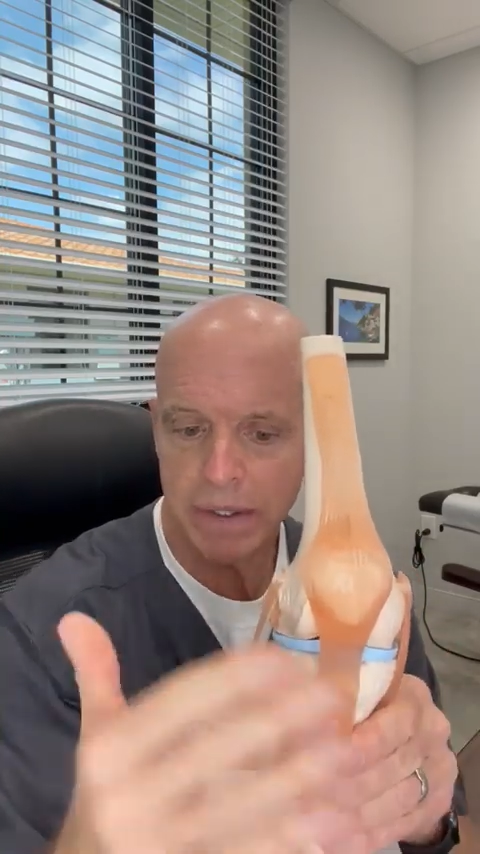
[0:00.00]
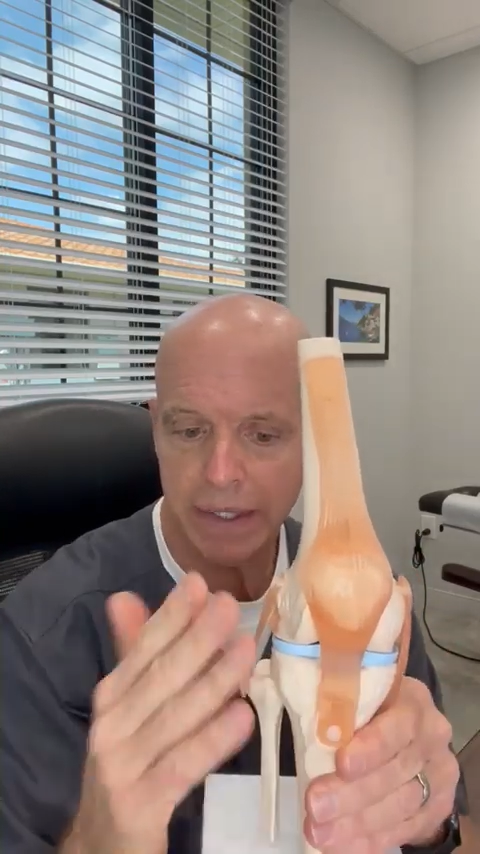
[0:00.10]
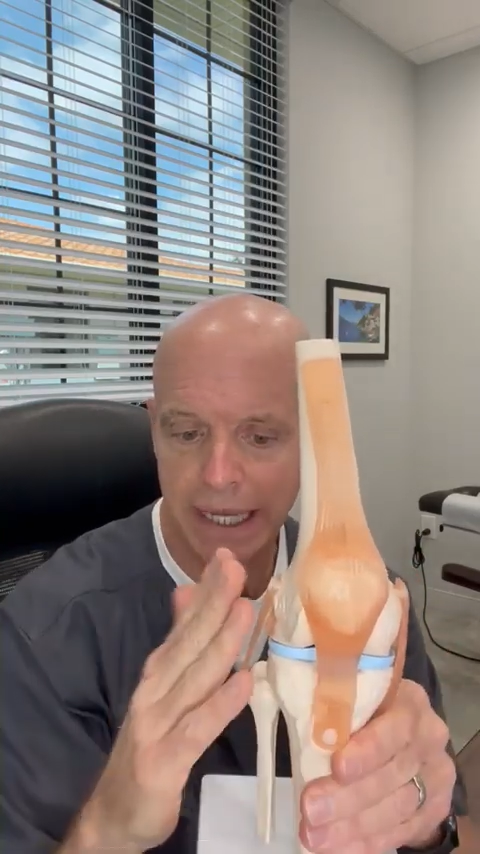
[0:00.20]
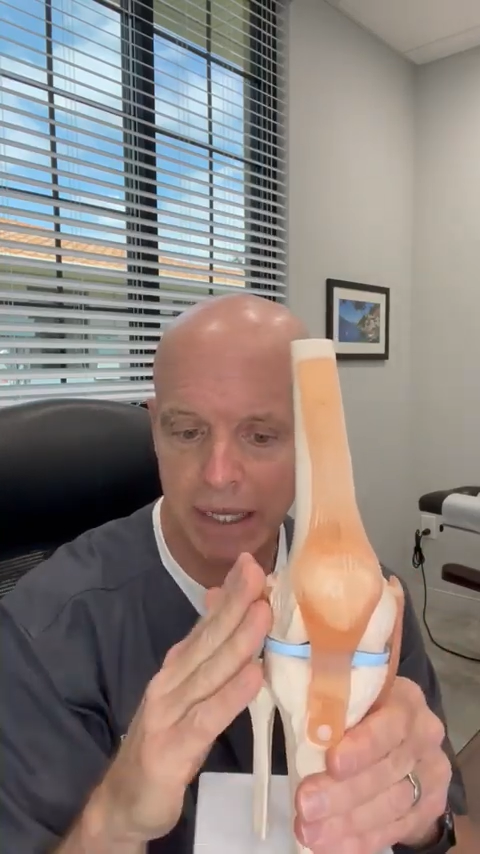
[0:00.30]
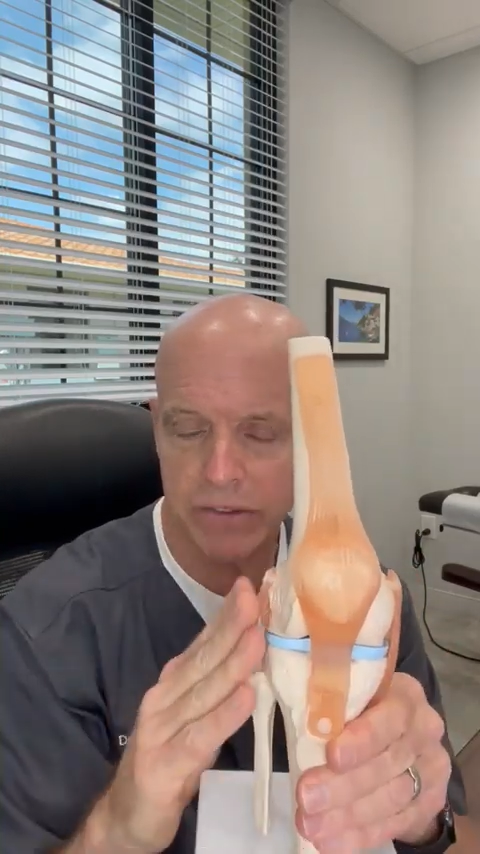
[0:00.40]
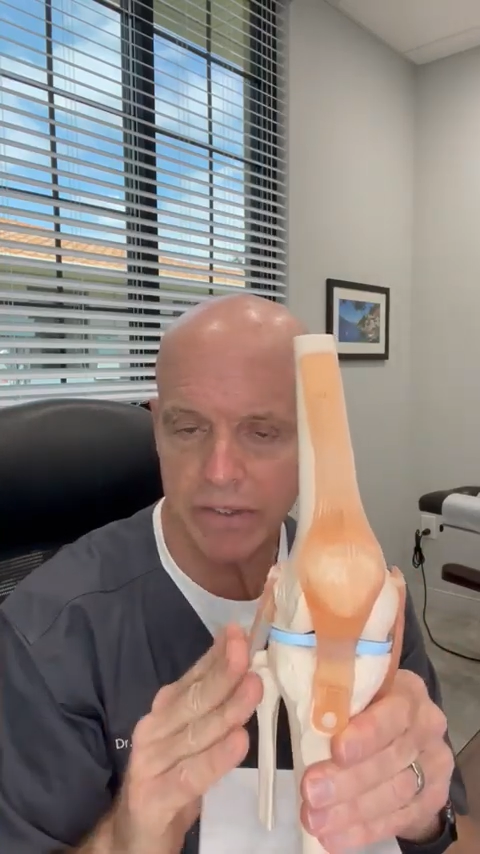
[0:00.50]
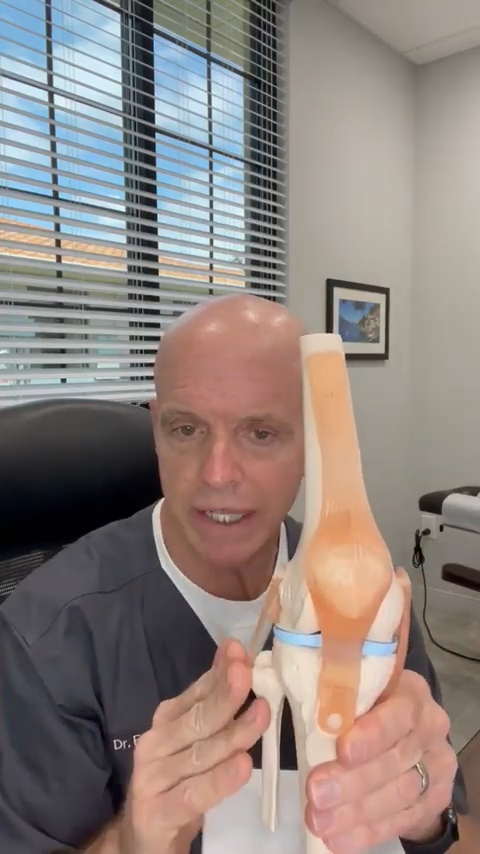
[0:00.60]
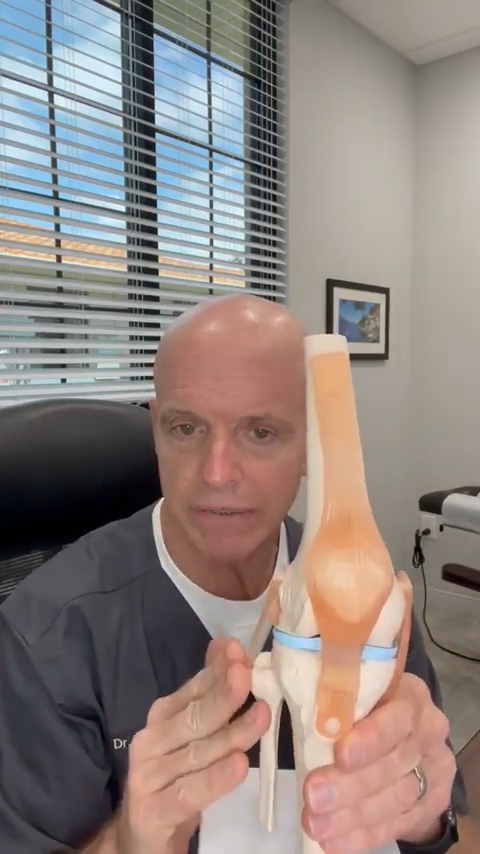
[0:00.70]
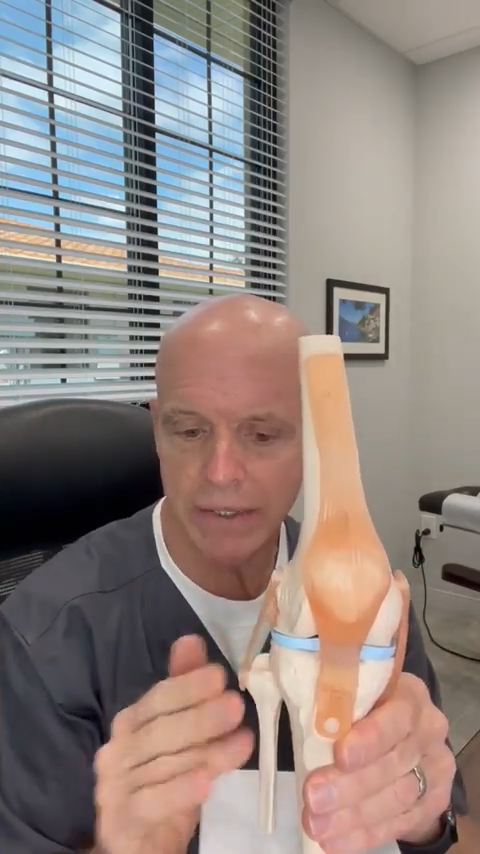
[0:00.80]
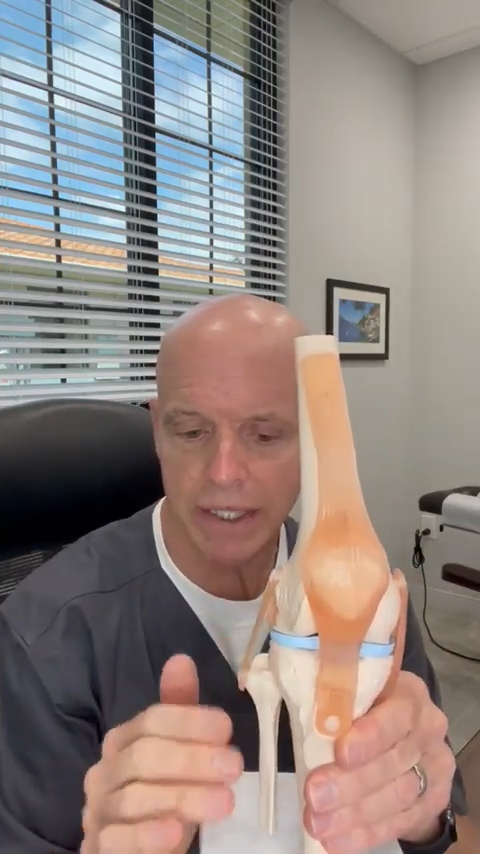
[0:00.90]
The outside
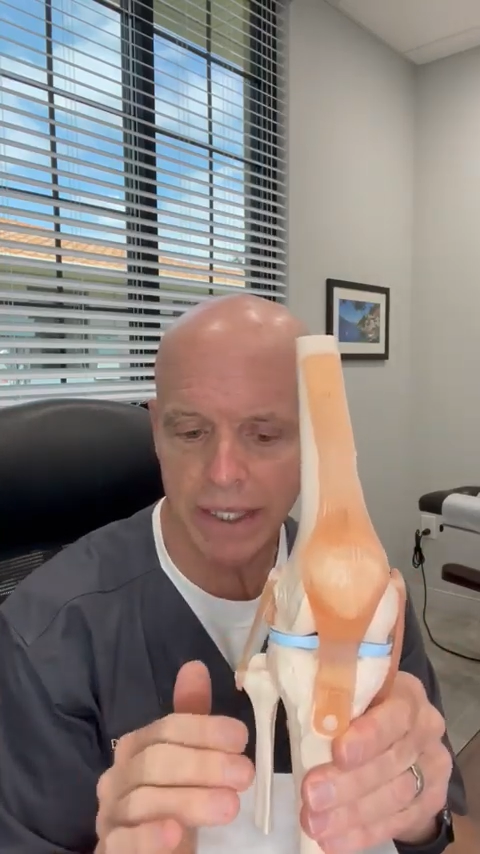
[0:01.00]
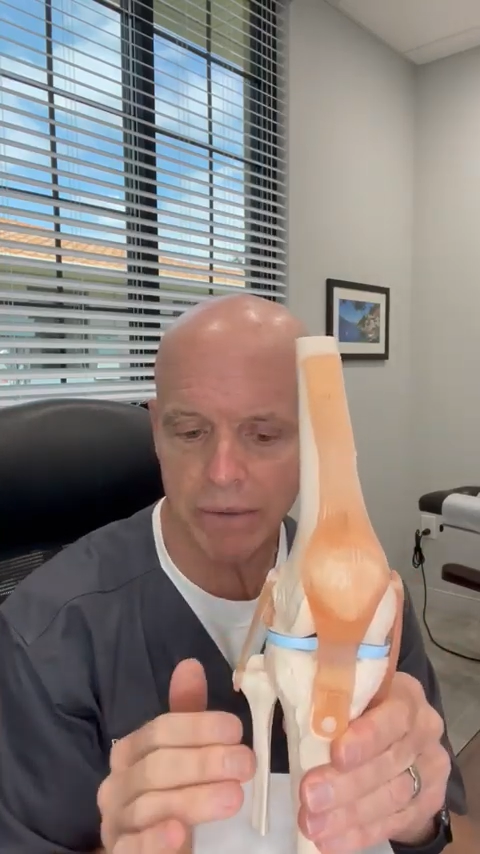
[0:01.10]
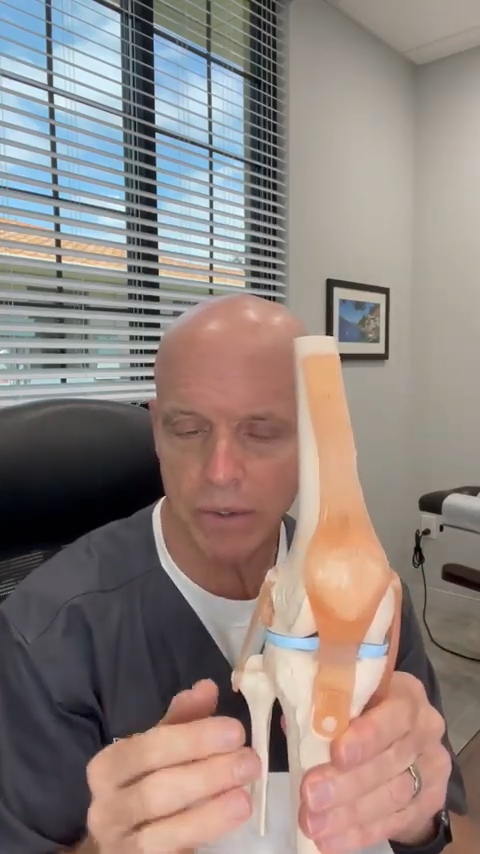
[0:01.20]
of the knee,